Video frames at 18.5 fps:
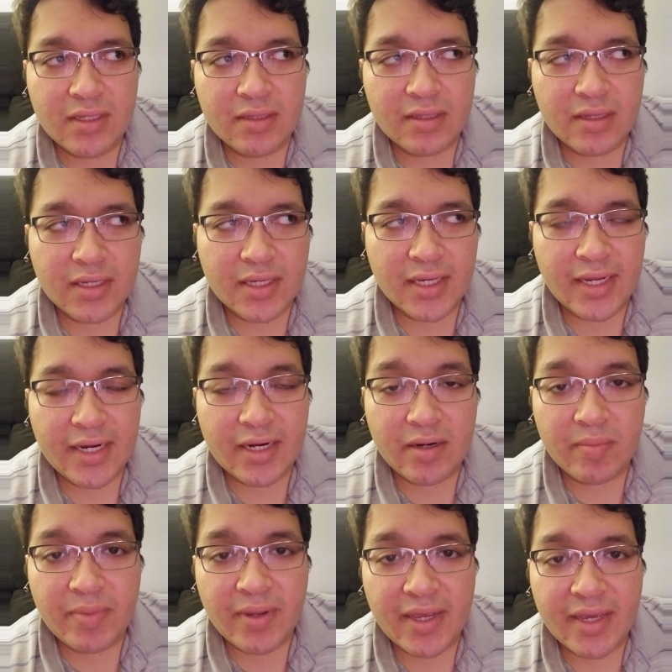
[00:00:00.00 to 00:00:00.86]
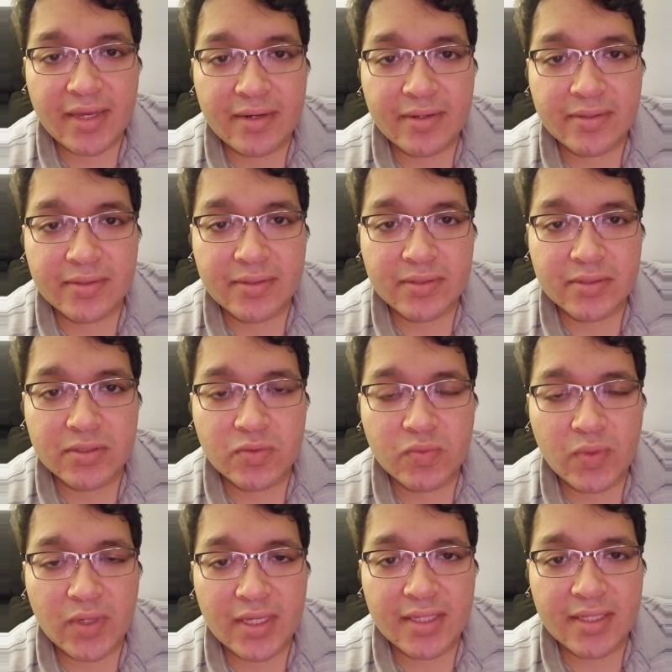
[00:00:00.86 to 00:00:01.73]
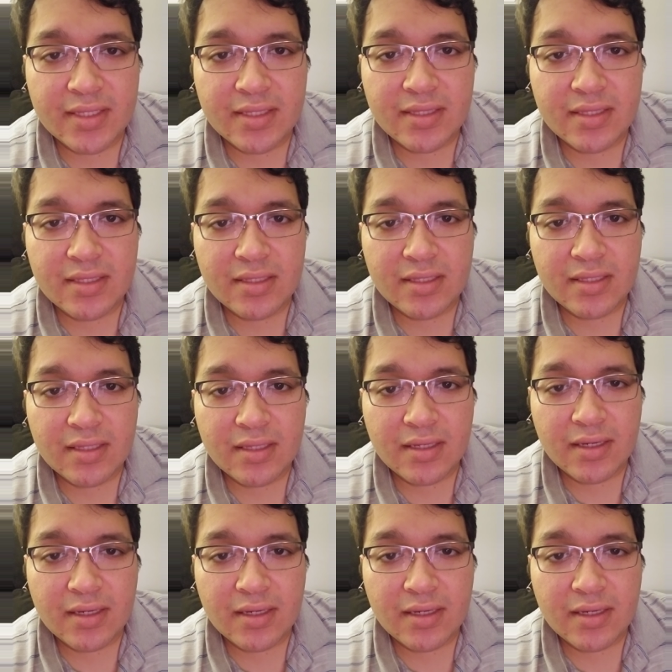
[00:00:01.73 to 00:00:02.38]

air battles with